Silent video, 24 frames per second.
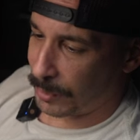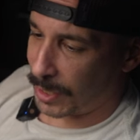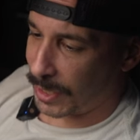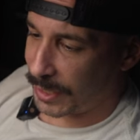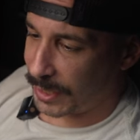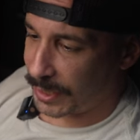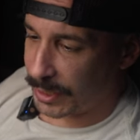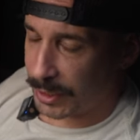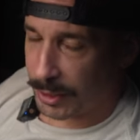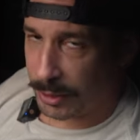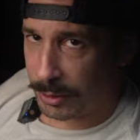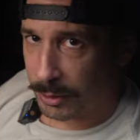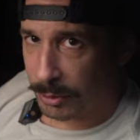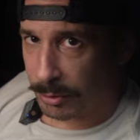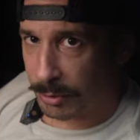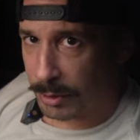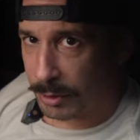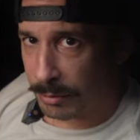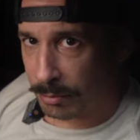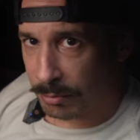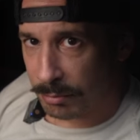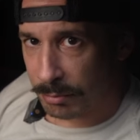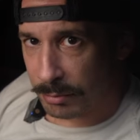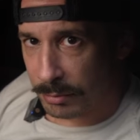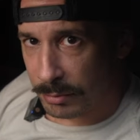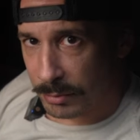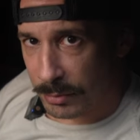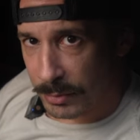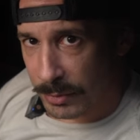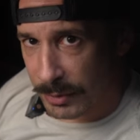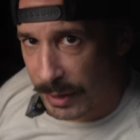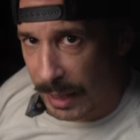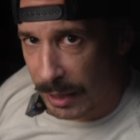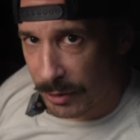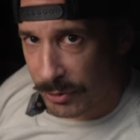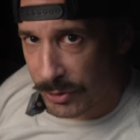riding it, you can
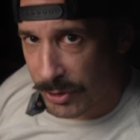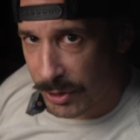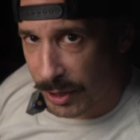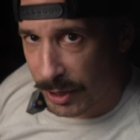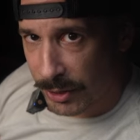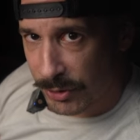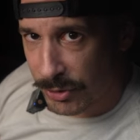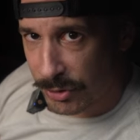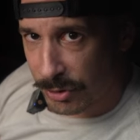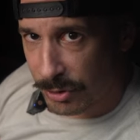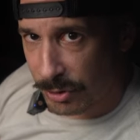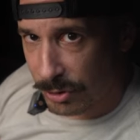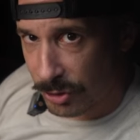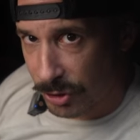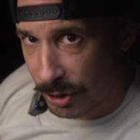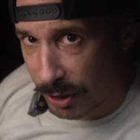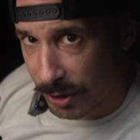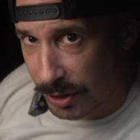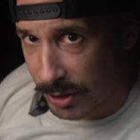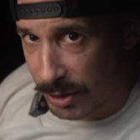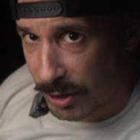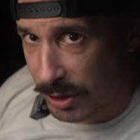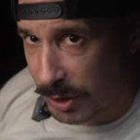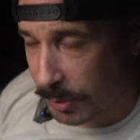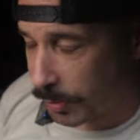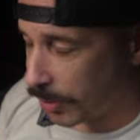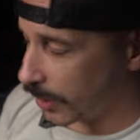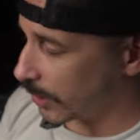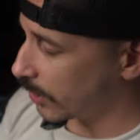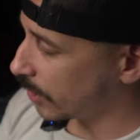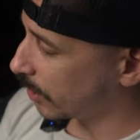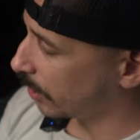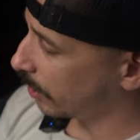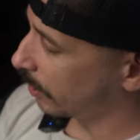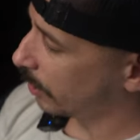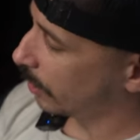downsize to just this
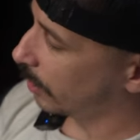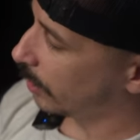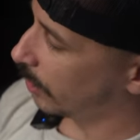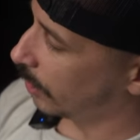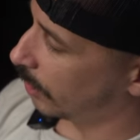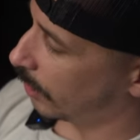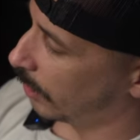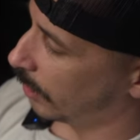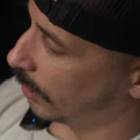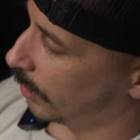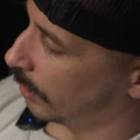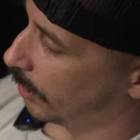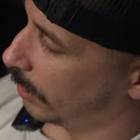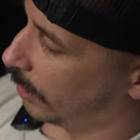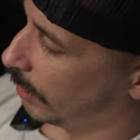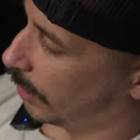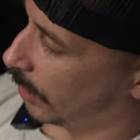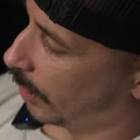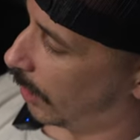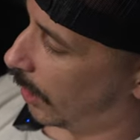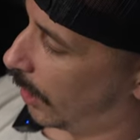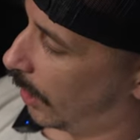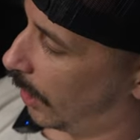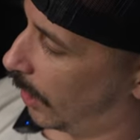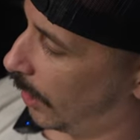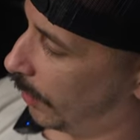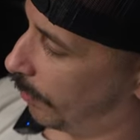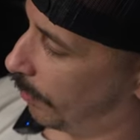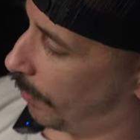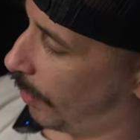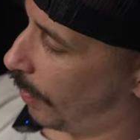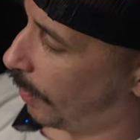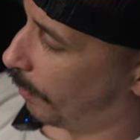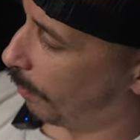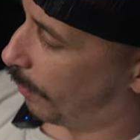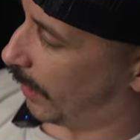piece.
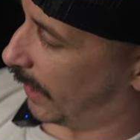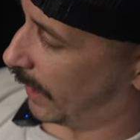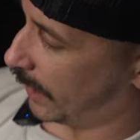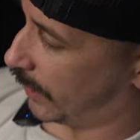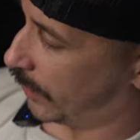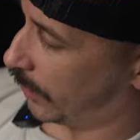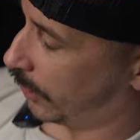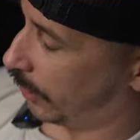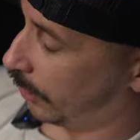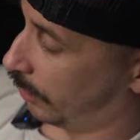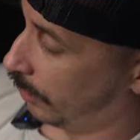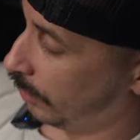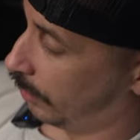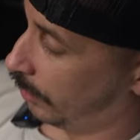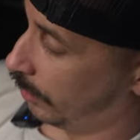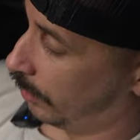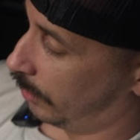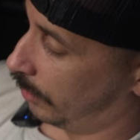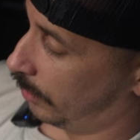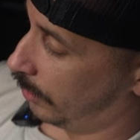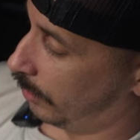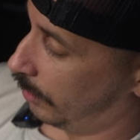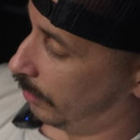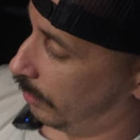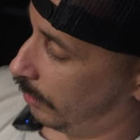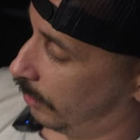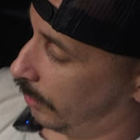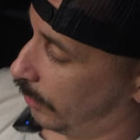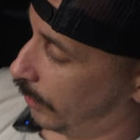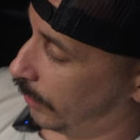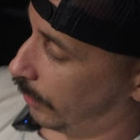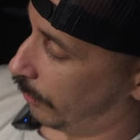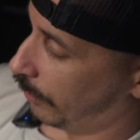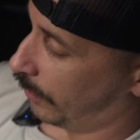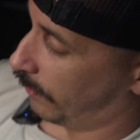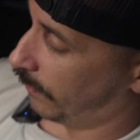But,
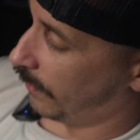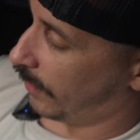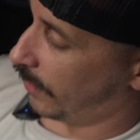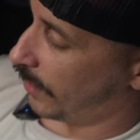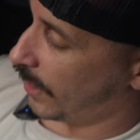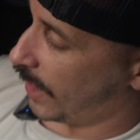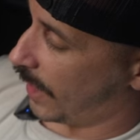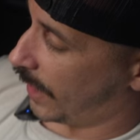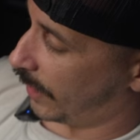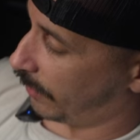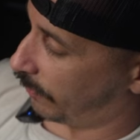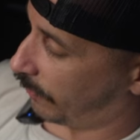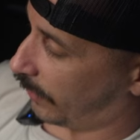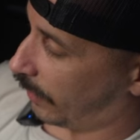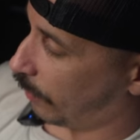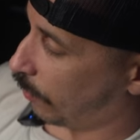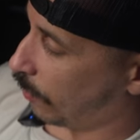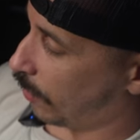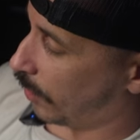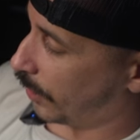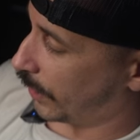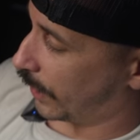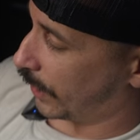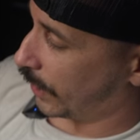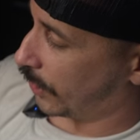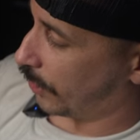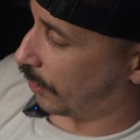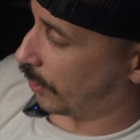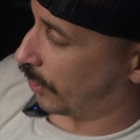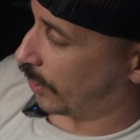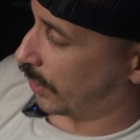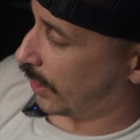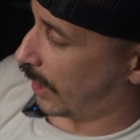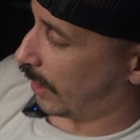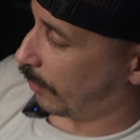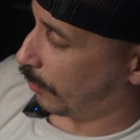you know, even then, if I wanted to
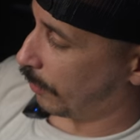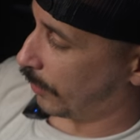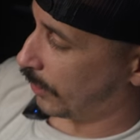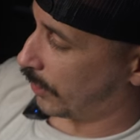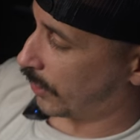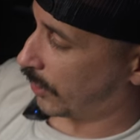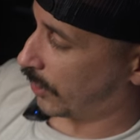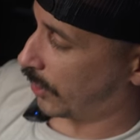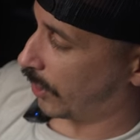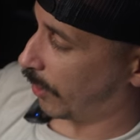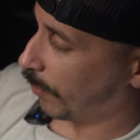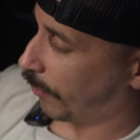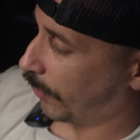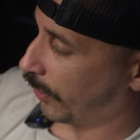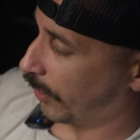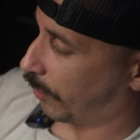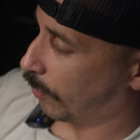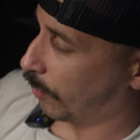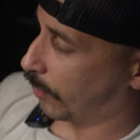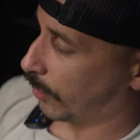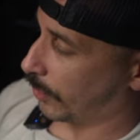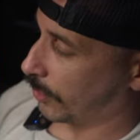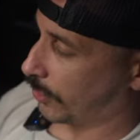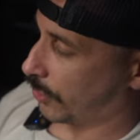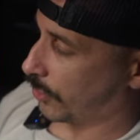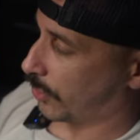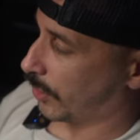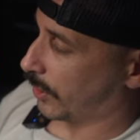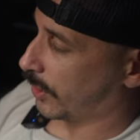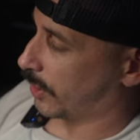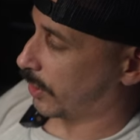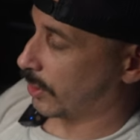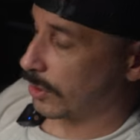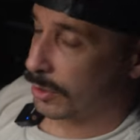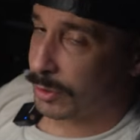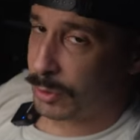stay with something where it's
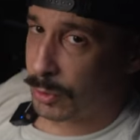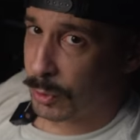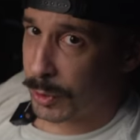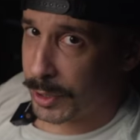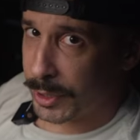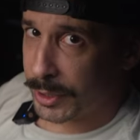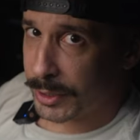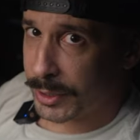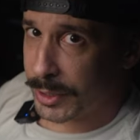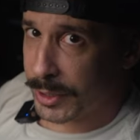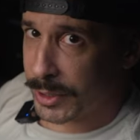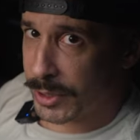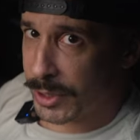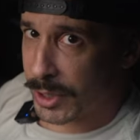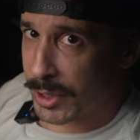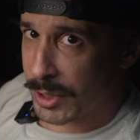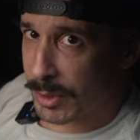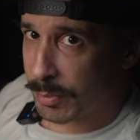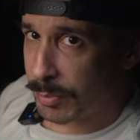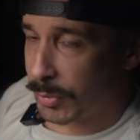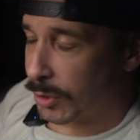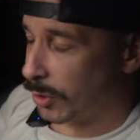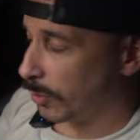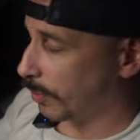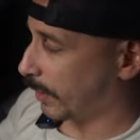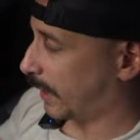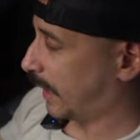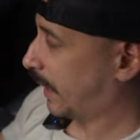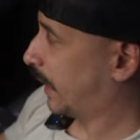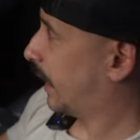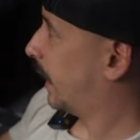just quickly accessible, but